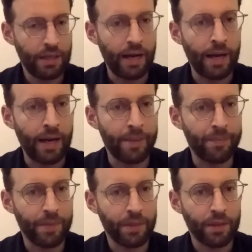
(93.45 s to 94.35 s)

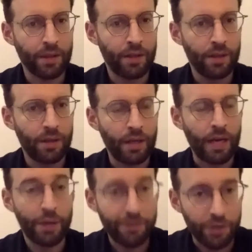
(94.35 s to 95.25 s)

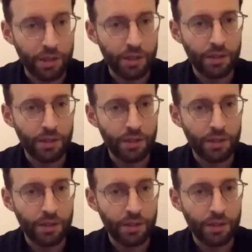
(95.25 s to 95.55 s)
However,